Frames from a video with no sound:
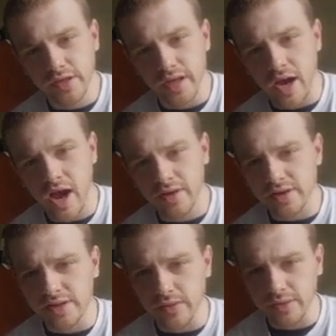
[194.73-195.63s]
Now, how
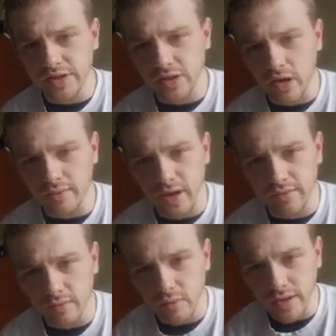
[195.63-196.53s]
can someone starve
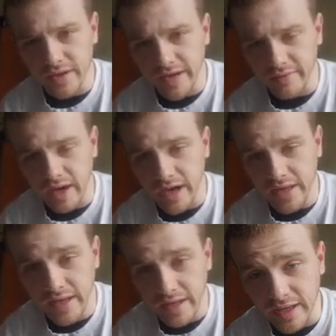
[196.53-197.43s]
off of 1 day of not
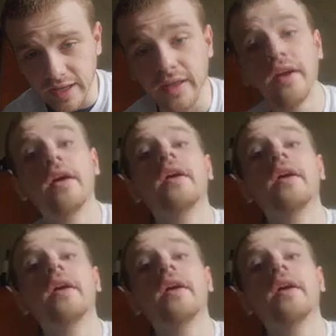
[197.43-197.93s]
eating?